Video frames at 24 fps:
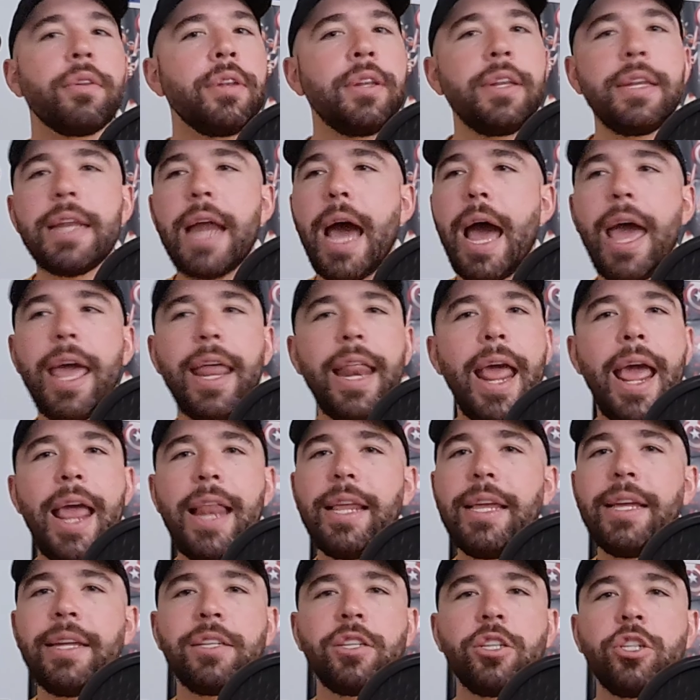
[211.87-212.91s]
not
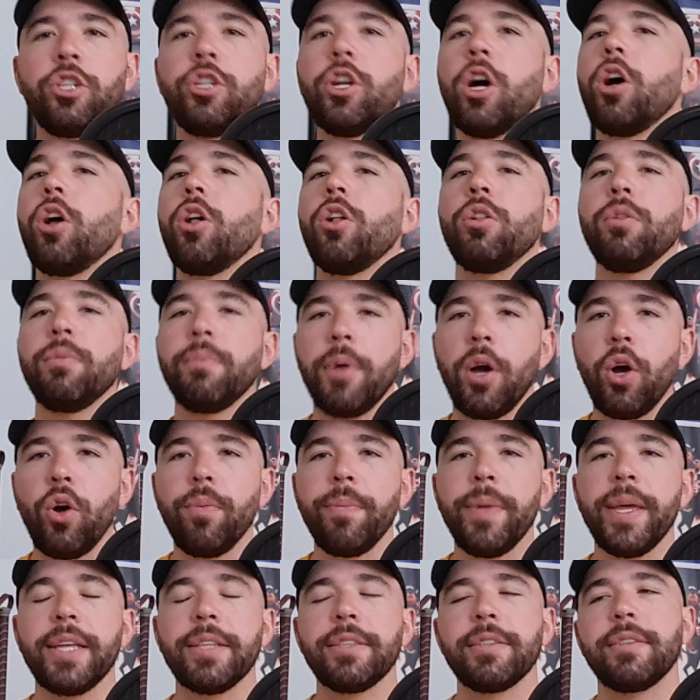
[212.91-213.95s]
any dull
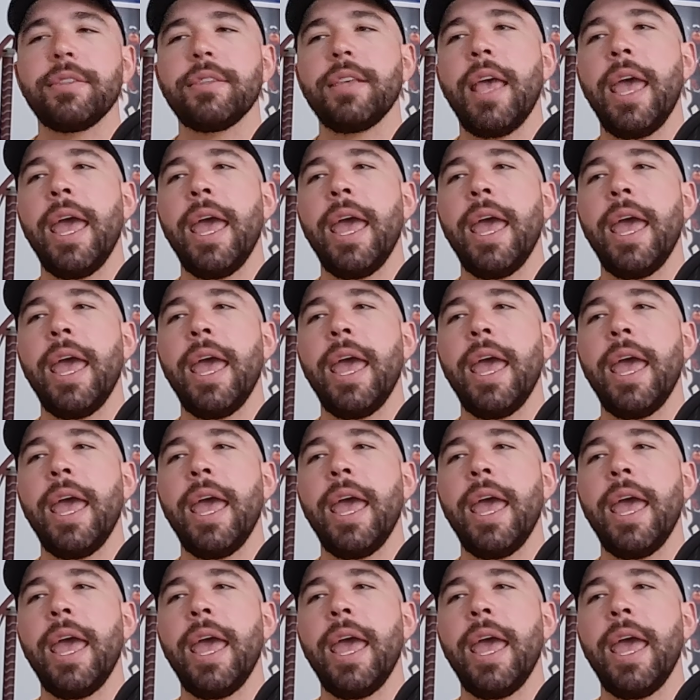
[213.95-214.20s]
moments,